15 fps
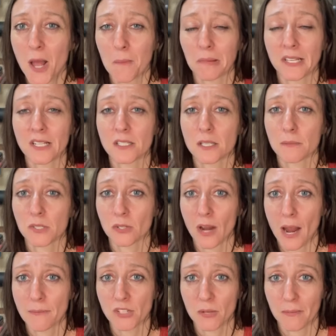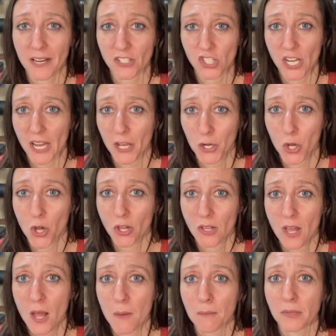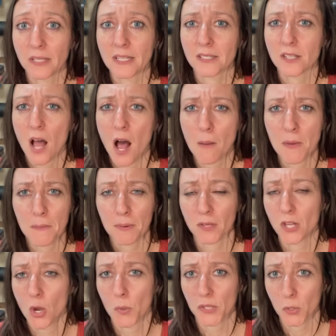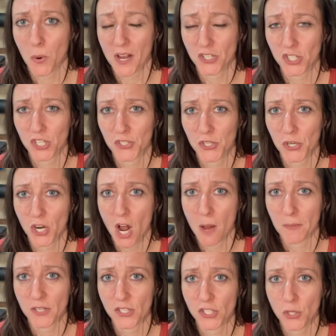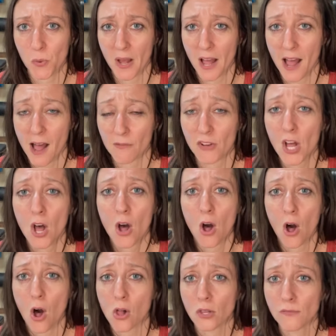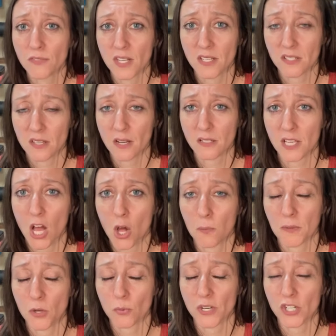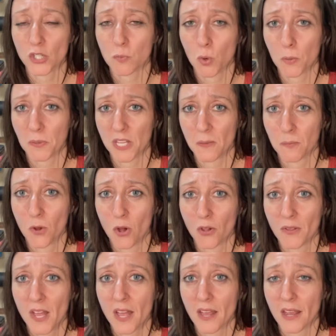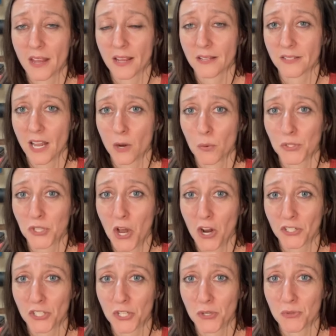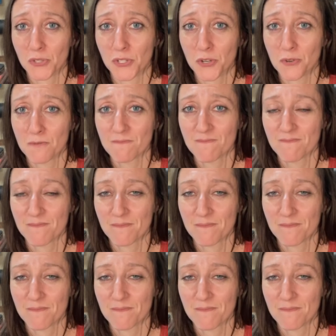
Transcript: Please subscribe to my channel. Please comment below with questions or comments you have. All of these things help me reach more people, and I will talk to you soon.